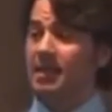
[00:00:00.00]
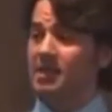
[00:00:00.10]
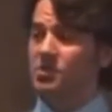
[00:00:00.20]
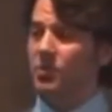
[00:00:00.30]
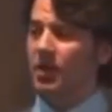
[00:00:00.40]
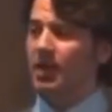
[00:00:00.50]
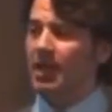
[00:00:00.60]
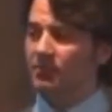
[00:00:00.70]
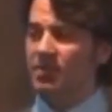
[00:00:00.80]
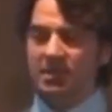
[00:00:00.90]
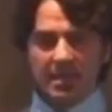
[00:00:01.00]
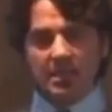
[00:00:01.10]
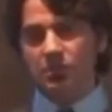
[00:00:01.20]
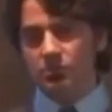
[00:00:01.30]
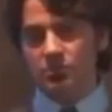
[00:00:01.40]
Guess what?
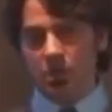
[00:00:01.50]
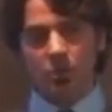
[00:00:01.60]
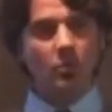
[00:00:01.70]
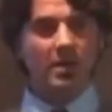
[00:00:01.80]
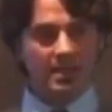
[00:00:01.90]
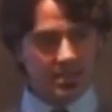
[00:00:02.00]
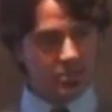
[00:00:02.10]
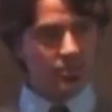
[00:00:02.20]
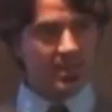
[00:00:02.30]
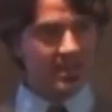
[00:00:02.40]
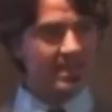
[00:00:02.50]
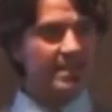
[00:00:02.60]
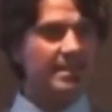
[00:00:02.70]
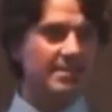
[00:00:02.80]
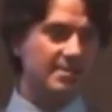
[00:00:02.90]
Everything you don't want in your
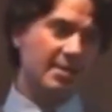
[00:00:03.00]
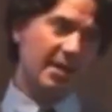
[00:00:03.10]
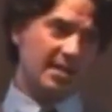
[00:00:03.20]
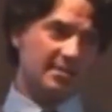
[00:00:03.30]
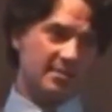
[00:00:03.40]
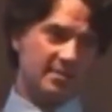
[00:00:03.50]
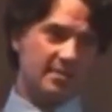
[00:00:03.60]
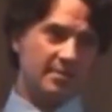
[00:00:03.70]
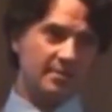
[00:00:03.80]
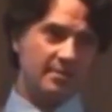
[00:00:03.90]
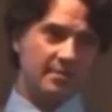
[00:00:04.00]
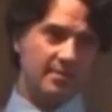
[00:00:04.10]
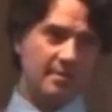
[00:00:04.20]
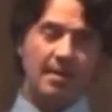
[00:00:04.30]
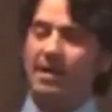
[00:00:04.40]
body is acid.
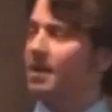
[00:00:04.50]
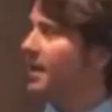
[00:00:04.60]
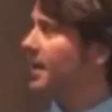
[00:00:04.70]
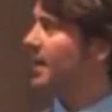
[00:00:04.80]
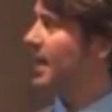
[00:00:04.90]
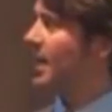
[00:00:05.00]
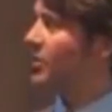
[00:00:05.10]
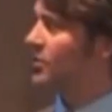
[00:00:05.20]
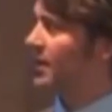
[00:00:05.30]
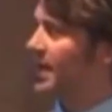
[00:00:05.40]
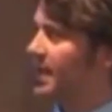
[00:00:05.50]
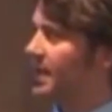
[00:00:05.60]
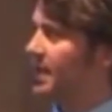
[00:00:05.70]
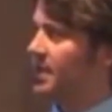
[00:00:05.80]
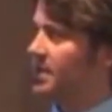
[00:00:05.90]
How great.
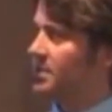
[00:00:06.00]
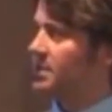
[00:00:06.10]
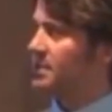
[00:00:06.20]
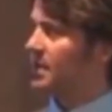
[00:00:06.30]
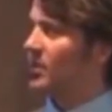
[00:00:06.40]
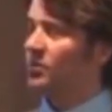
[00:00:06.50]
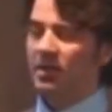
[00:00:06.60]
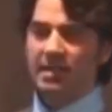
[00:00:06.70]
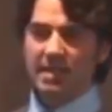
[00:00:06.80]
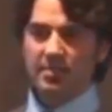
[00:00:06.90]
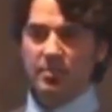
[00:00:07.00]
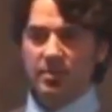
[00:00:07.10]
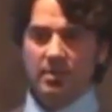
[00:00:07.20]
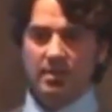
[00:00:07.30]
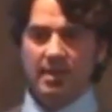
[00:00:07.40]
Does anybody want to keep
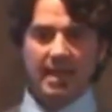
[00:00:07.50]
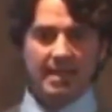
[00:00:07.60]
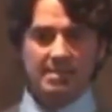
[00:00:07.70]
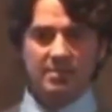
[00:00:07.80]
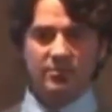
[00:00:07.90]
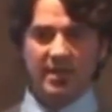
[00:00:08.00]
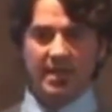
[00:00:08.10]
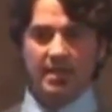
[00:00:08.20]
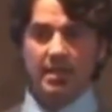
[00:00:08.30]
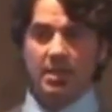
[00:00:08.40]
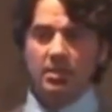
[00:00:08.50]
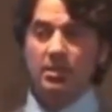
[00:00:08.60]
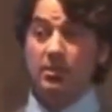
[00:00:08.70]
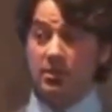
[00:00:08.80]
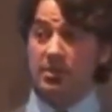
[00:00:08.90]
the acid fat?
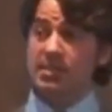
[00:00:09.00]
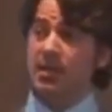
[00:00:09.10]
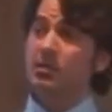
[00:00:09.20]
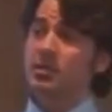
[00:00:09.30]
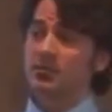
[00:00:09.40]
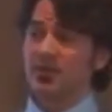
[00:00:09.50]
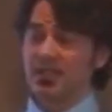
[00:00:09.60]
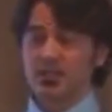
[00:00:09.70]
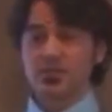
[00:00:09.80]
You know, there is alkaline fat.